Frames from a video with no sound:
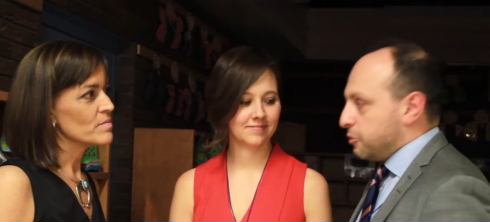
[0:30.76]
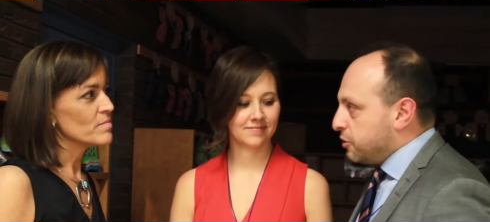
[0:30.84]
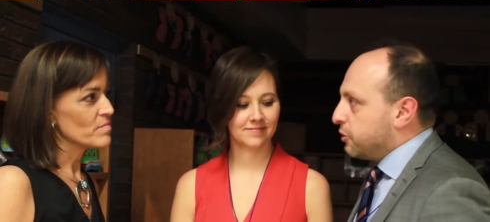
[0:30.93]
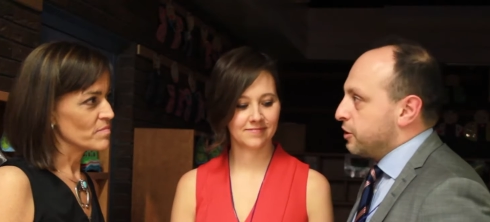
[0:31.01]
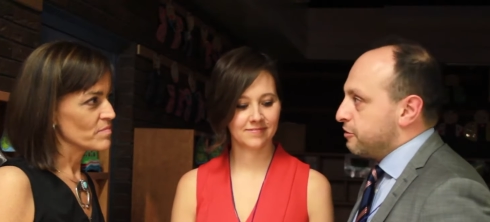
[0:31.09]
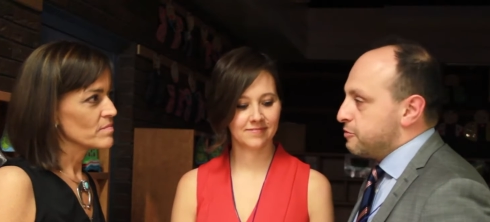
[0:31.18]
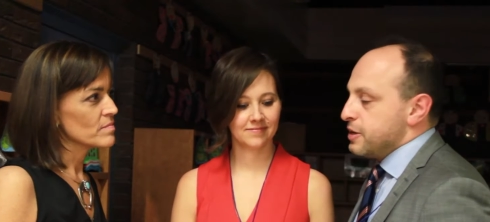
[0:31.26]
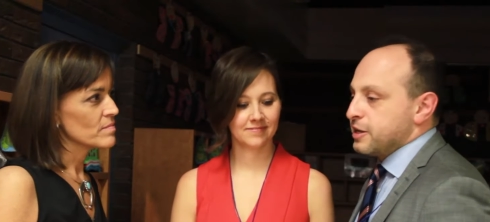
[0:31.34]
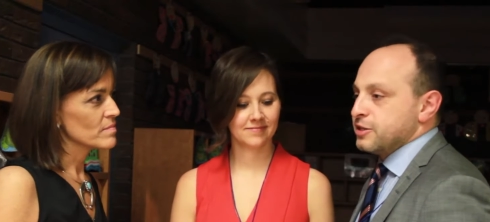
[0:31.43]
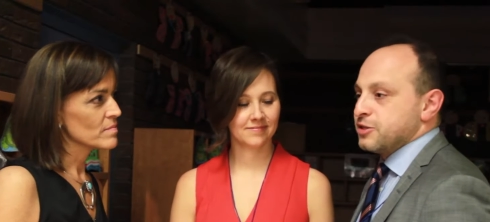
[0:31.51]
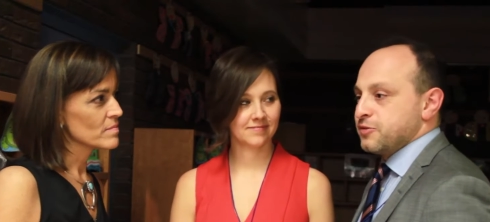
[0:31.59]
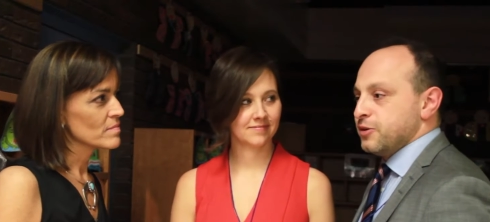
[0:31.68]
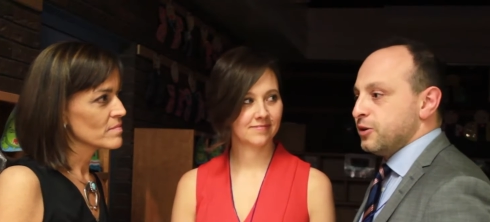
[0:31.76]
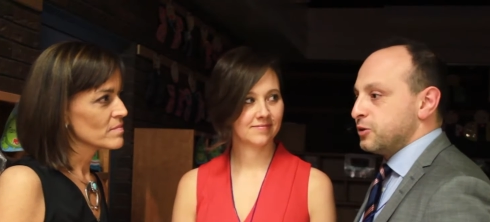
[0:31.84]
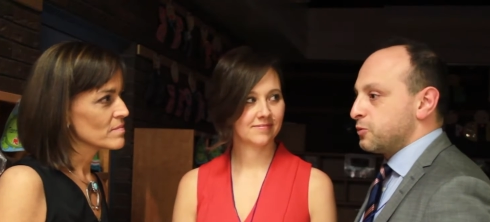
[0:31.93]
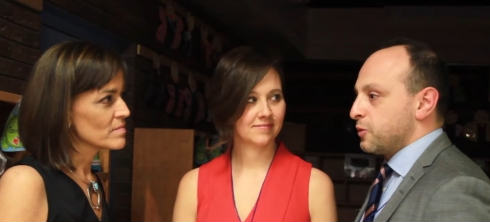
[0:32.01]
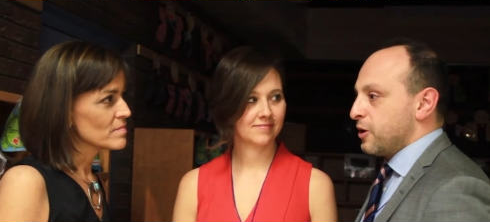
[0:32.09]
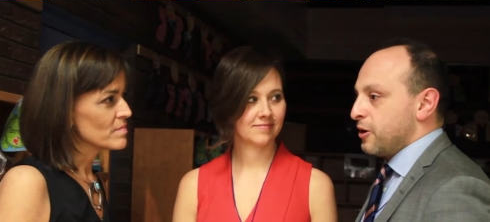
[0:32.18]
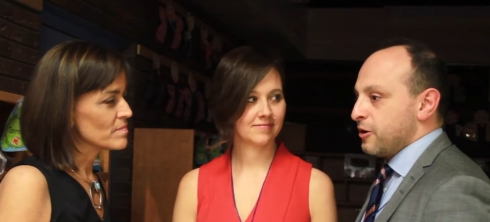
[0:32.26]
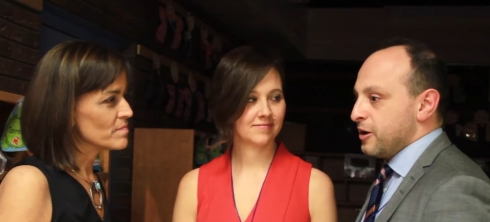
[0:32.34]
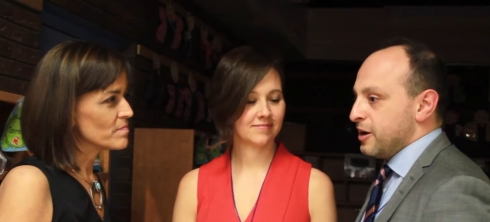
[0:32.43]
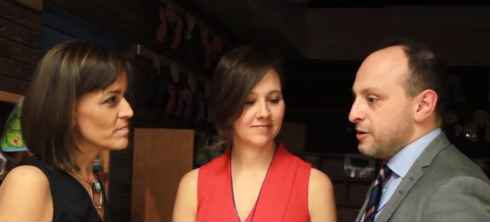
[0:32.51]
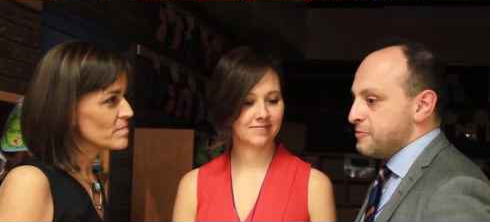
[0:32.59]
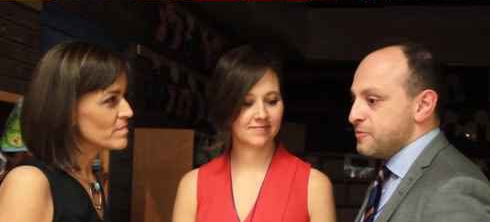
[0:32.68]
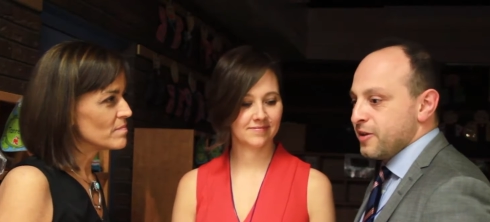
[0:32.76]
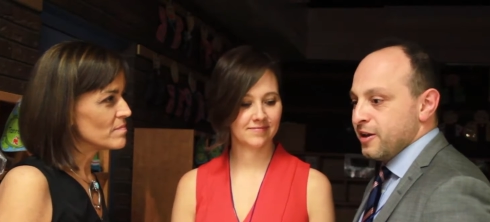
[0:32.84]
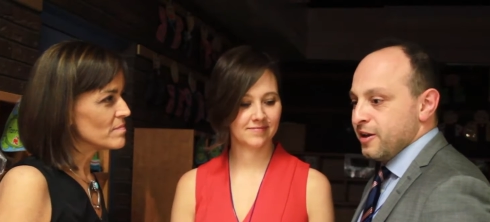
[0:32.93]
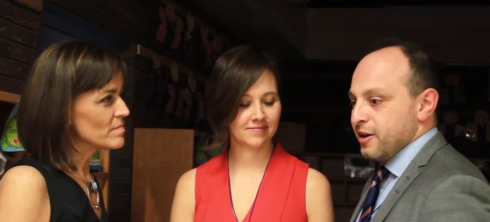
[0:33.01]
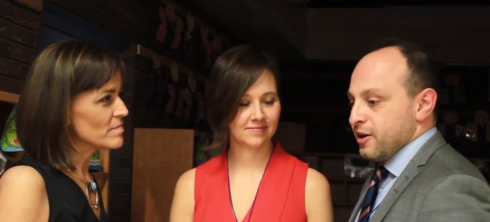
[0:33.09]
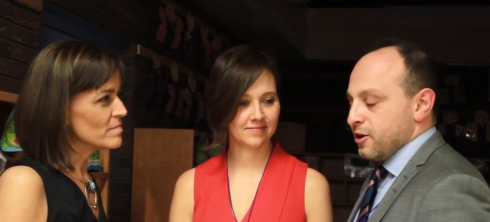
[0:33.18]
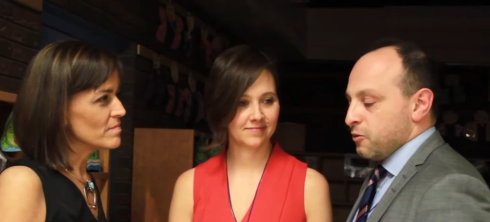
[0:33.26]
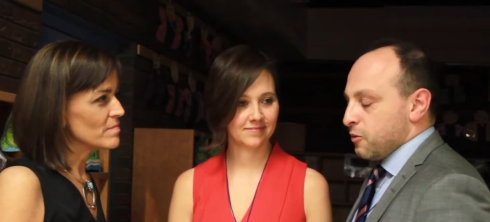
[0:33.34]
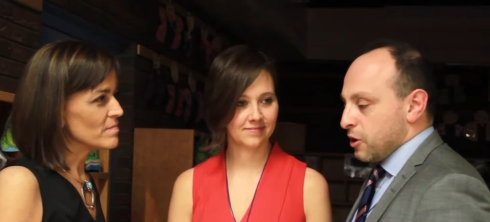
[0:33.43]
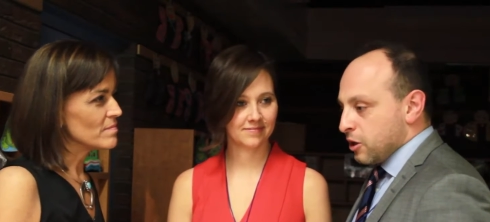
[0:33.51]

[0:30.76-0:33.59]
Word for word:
Speaker 1: community of Beaconsfield, where we're a